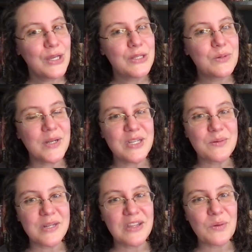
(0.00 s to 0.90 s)

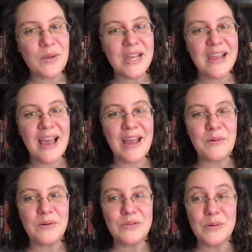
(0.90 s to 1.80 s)
2023, I
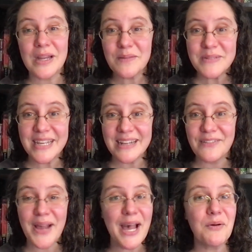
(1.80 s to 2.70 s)
will do an update of
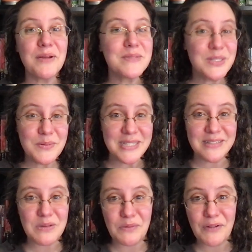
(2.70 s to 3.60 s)
how I'm doing
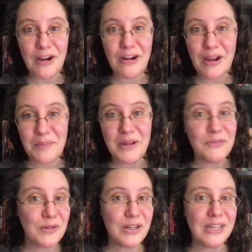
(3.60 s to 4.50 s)
so far on my
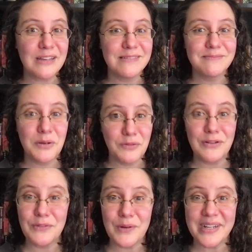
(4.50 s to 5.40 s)
40 before
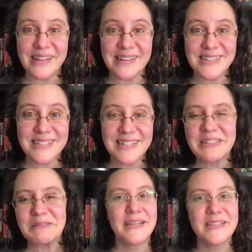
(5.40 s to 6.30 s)
40 list.
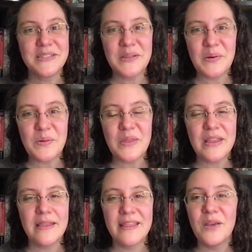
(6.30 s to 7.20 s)
So,
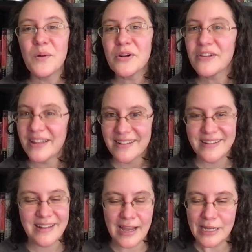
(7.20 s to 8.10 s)
the order that
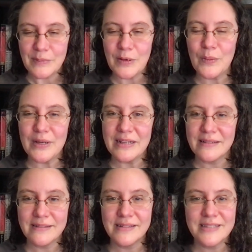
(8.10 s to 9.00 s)
I am going
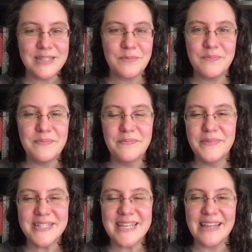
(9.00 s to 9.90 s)
to be
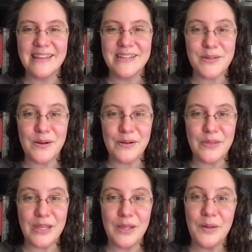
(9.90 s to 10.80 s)
saying these are in
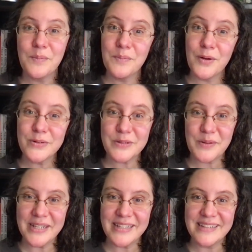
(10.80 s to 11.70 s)
the most
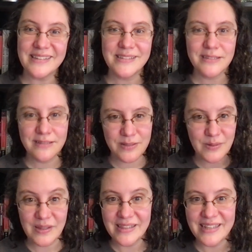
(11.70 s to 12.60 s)
ratings to
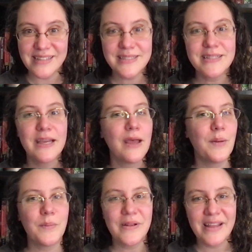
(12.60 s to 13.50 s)
the least,
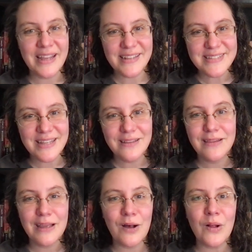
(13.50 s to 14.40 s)
but like I said,
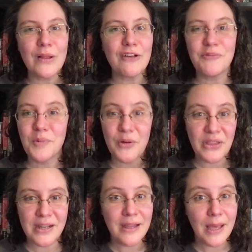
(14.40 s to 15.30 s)
they all have more
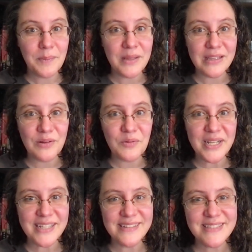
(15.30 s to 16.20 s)
than a million
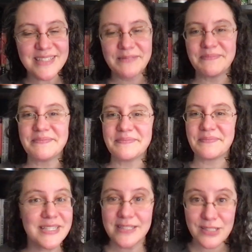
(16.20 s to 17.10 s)
ratings.
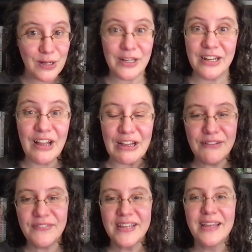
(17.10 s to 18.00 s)
Starting off,
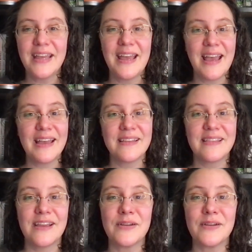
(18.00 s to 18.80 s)
there